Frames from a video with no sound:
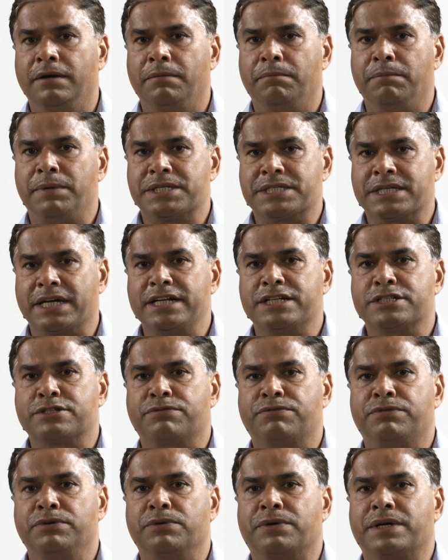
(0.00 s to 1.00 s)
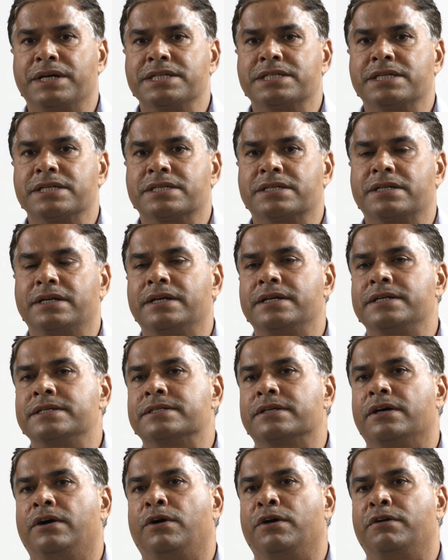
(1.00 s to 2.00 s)
besides few case studies
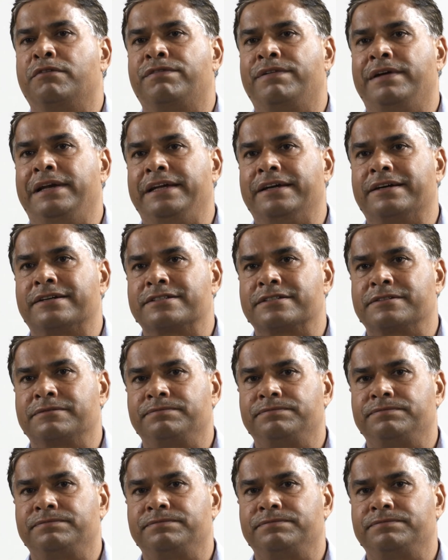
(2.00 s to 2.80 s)
on failures.